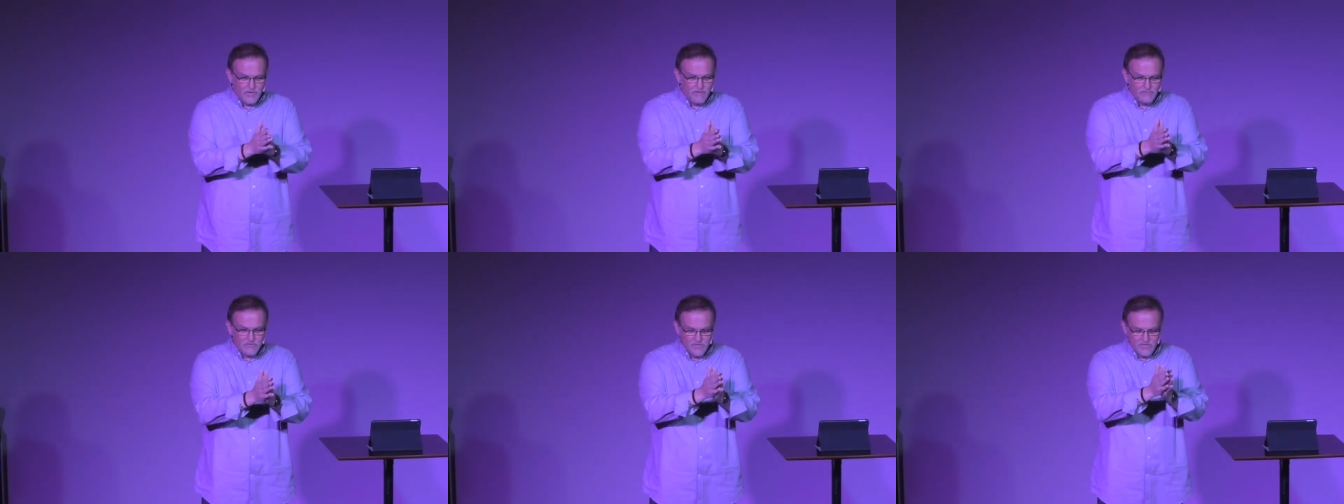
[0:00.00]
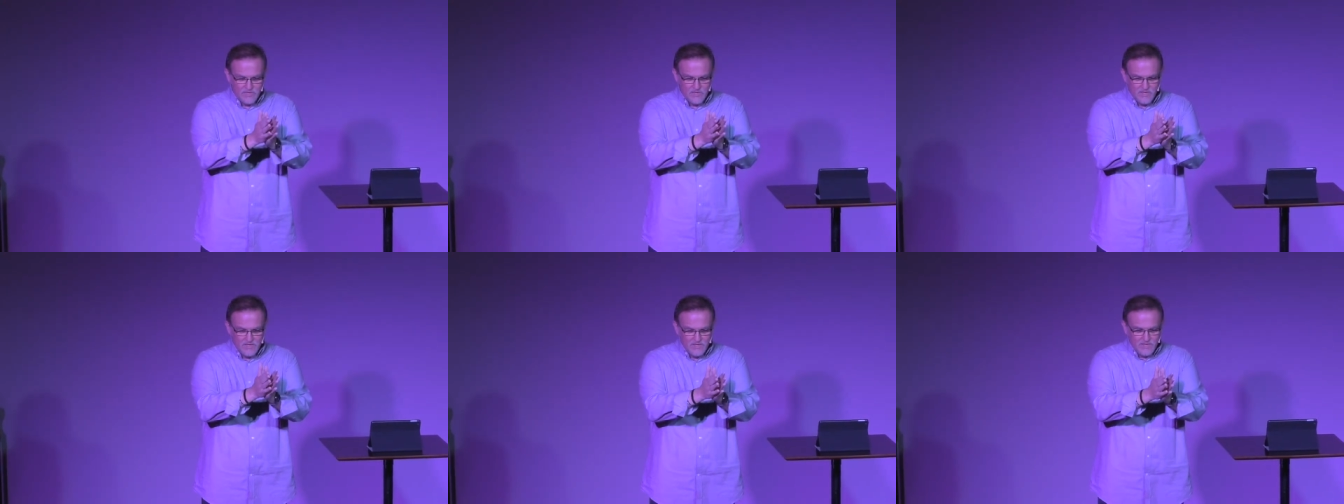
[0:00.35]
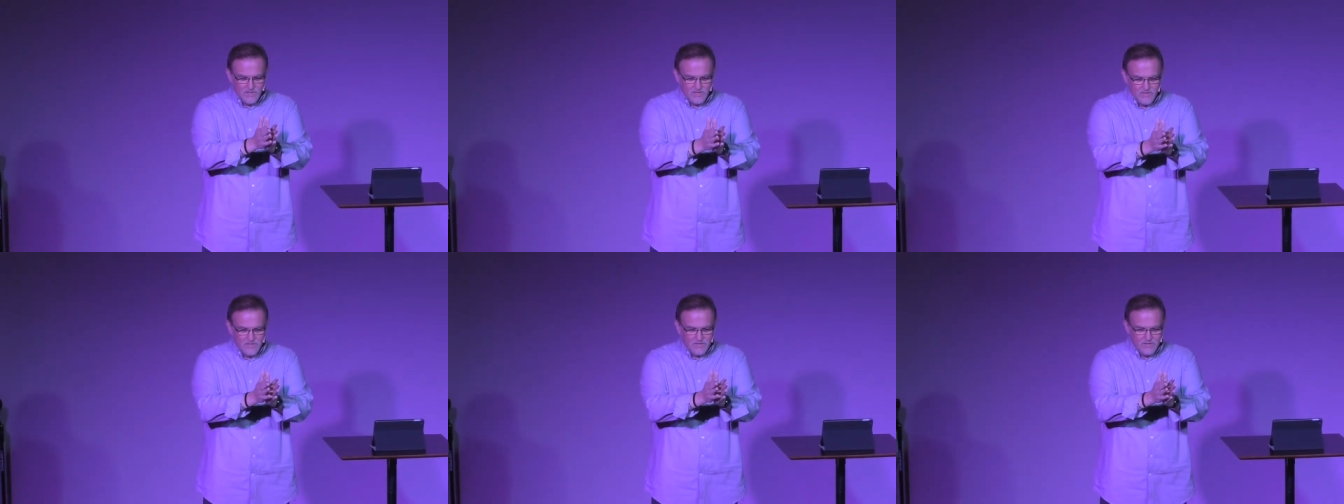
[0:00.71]
enough to
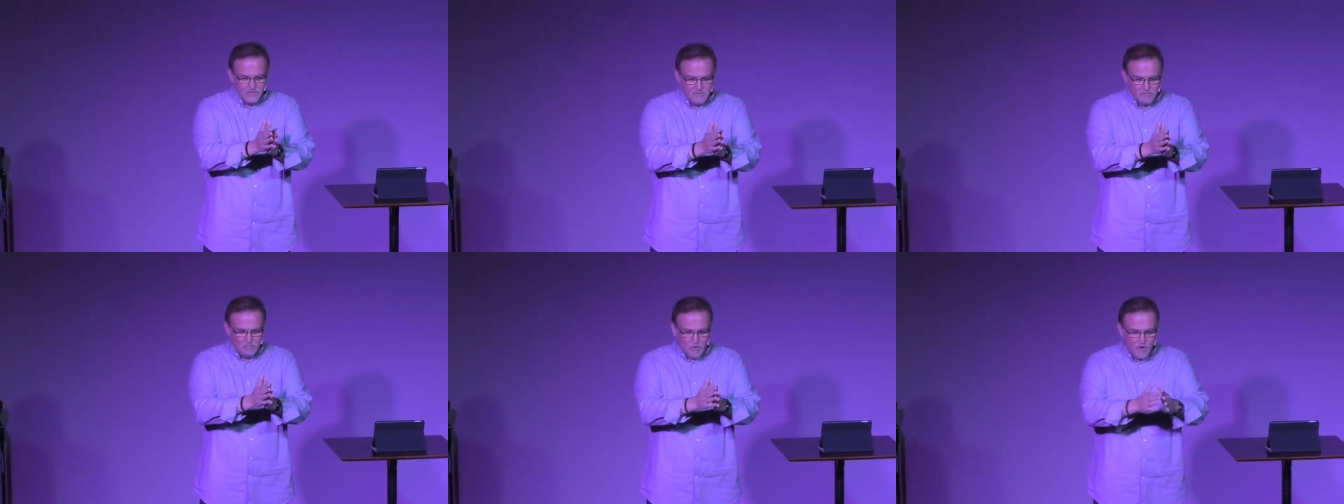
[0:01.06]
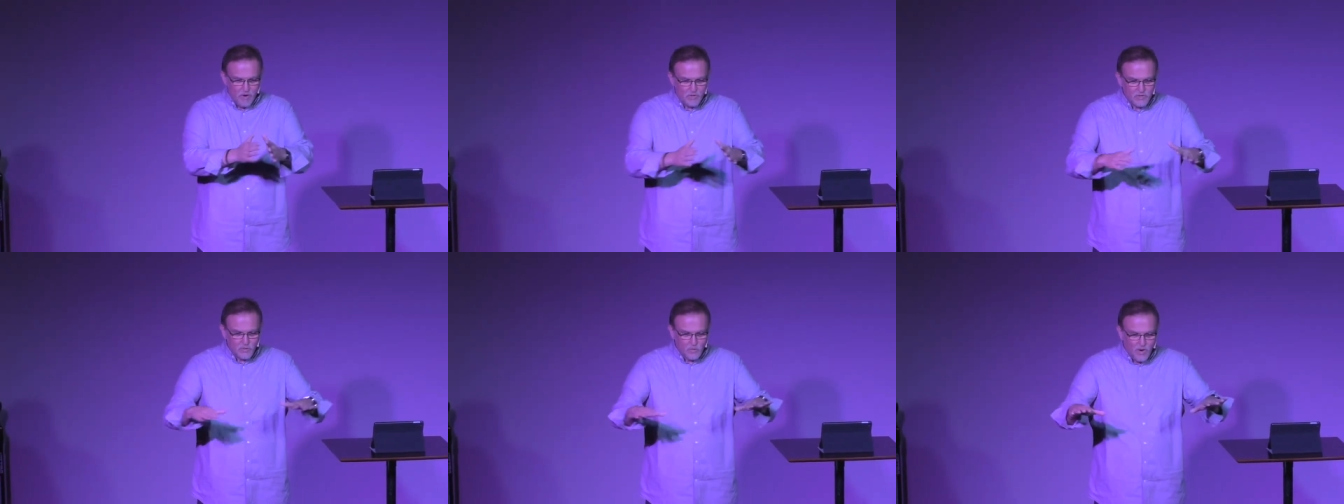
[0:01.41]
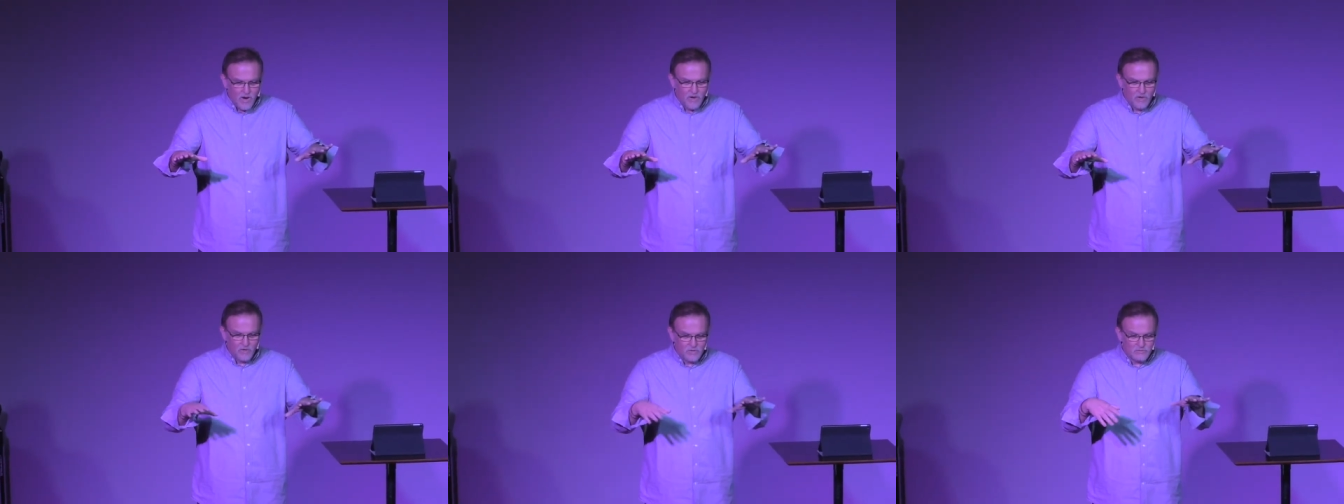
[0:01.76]
part the
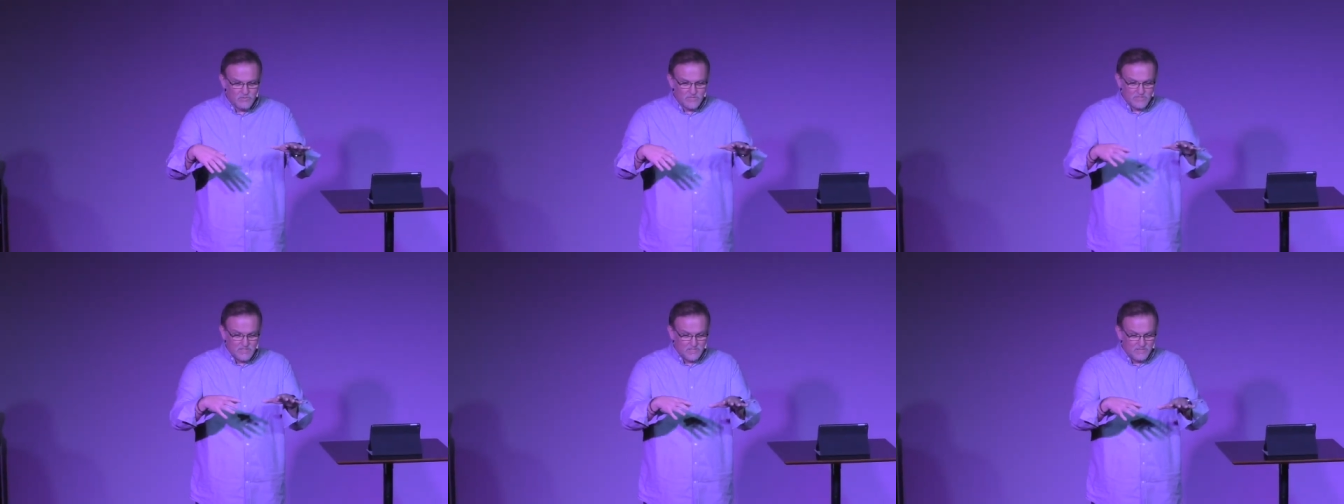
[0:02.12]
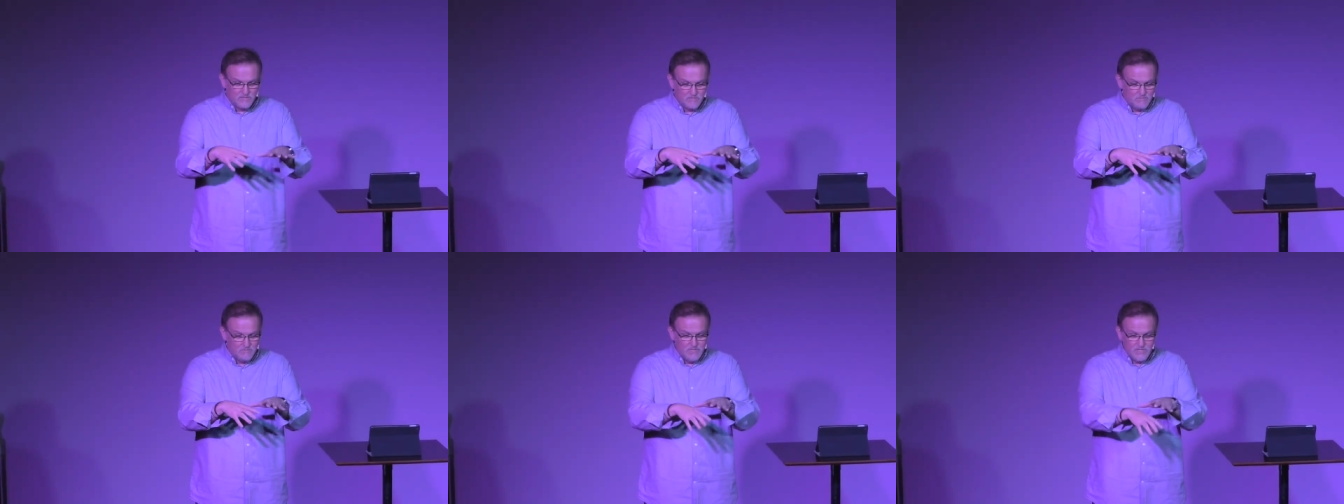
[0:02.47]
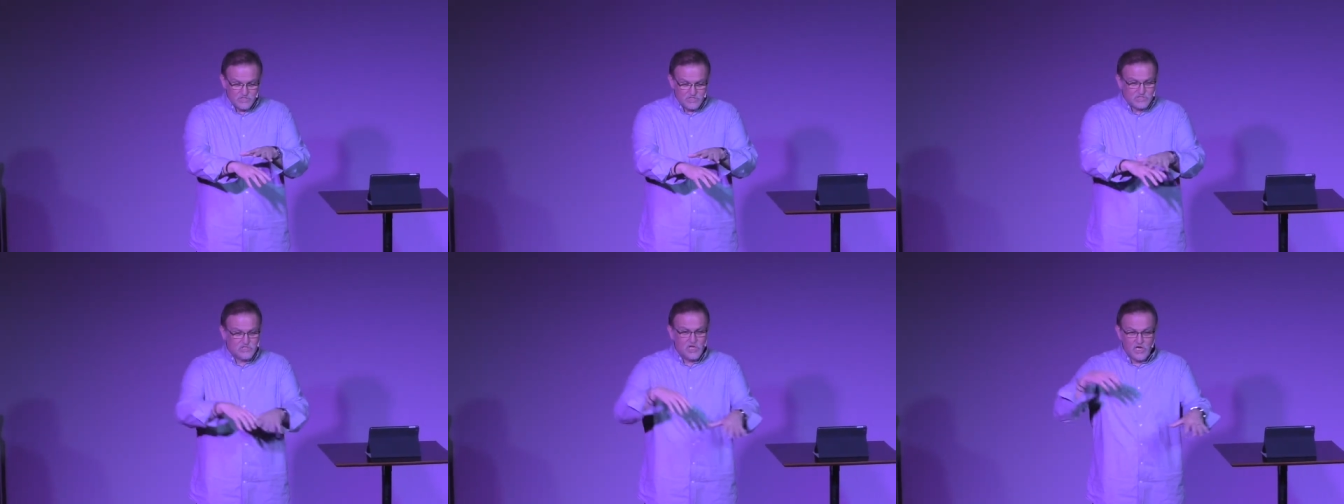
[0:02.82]
waters, but to
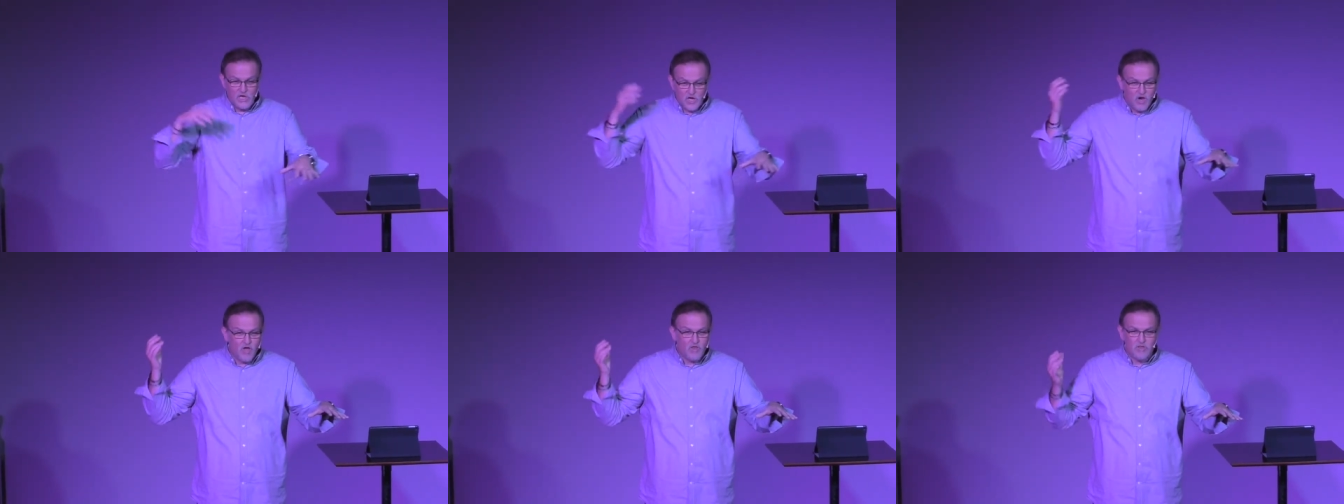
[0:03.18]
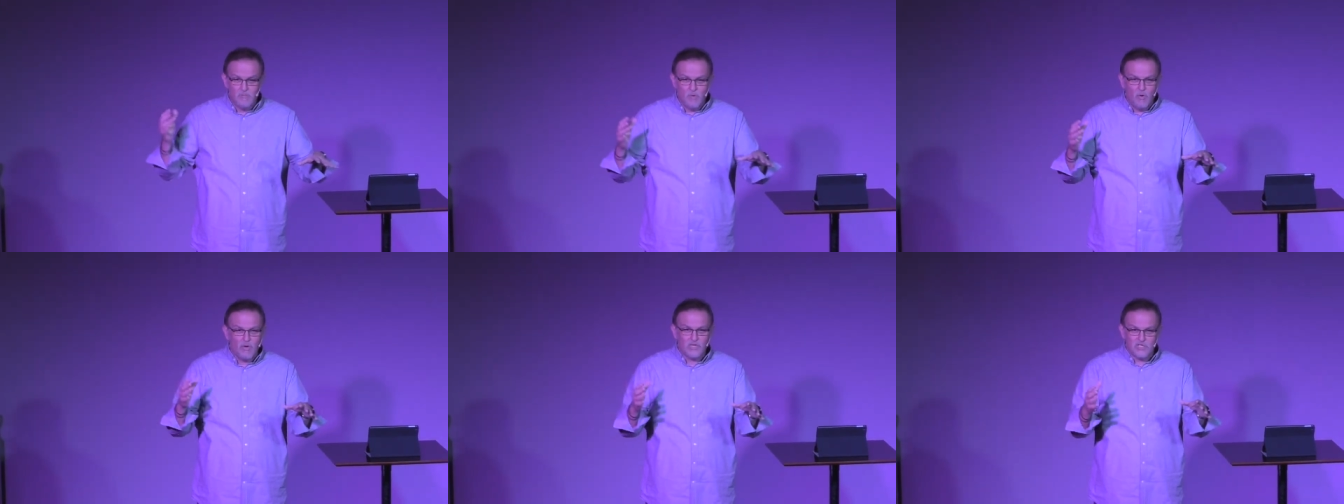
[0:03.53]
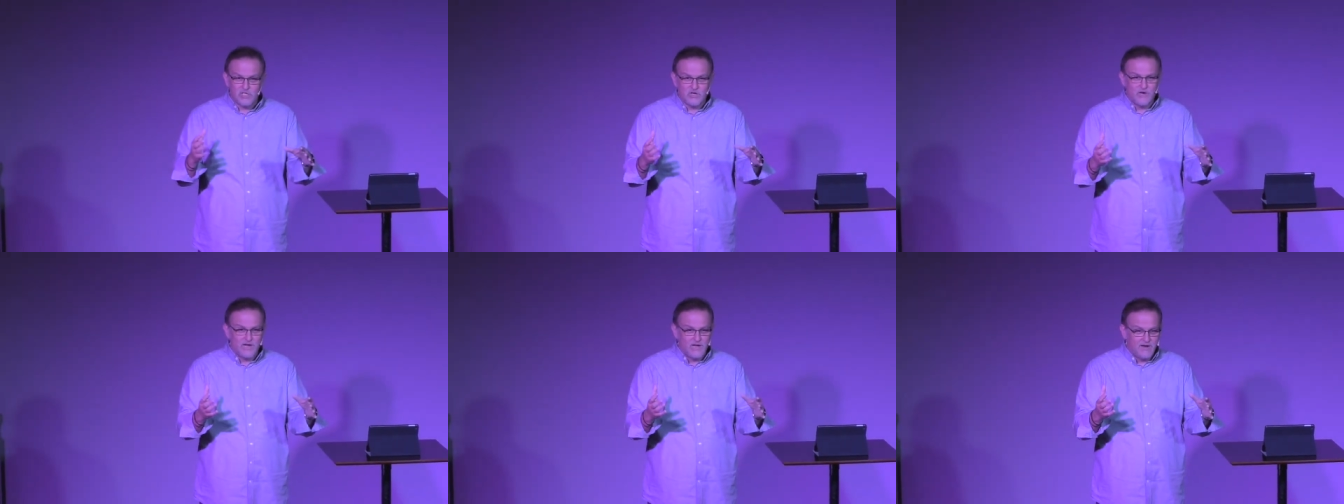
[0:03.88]
suck all the
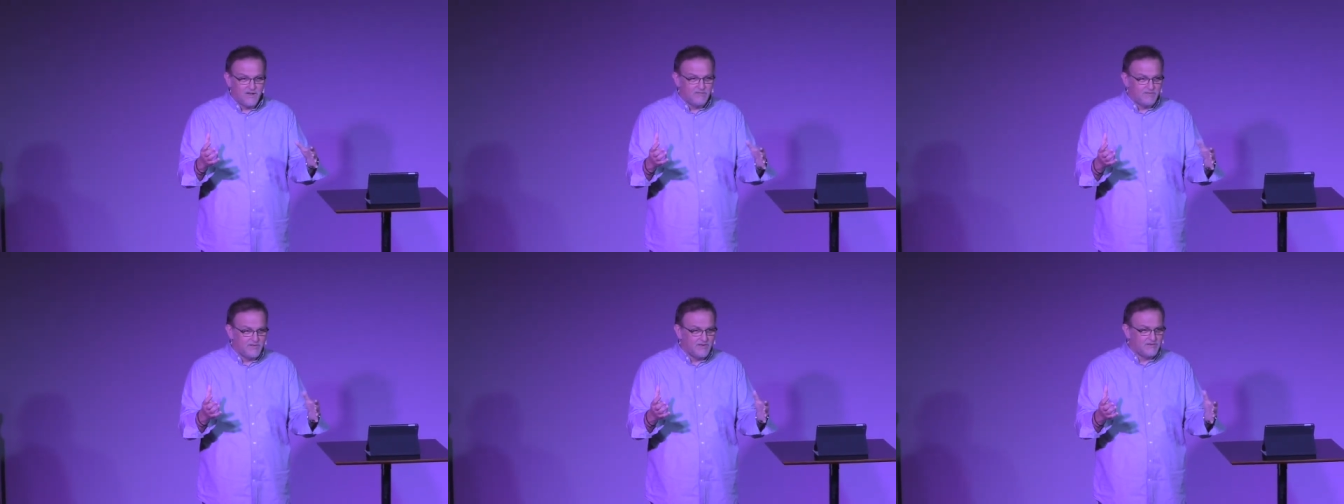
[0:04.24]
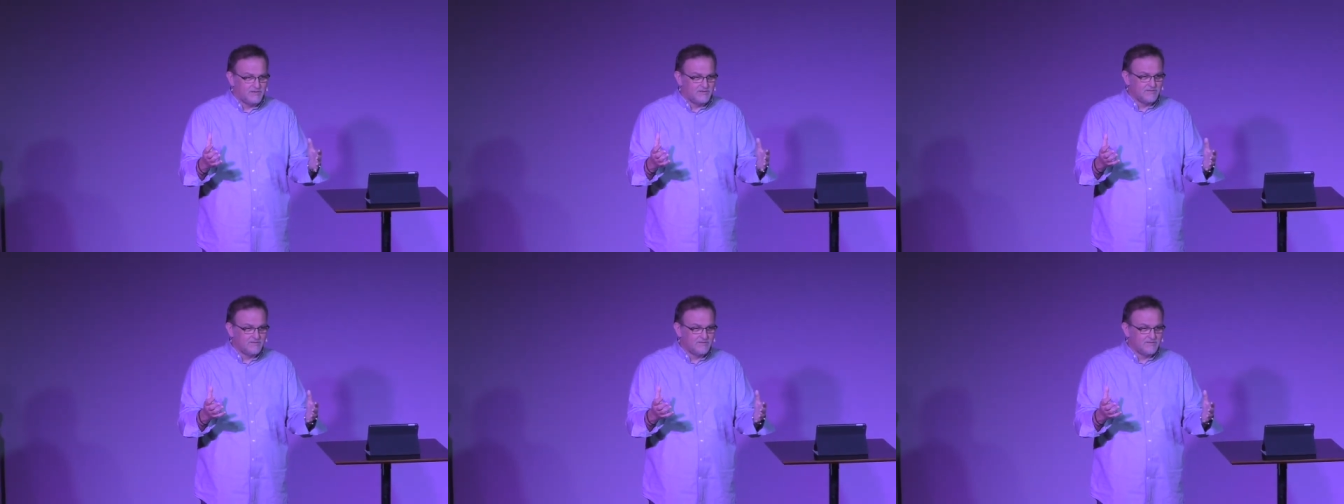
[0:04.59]
moisture out of it.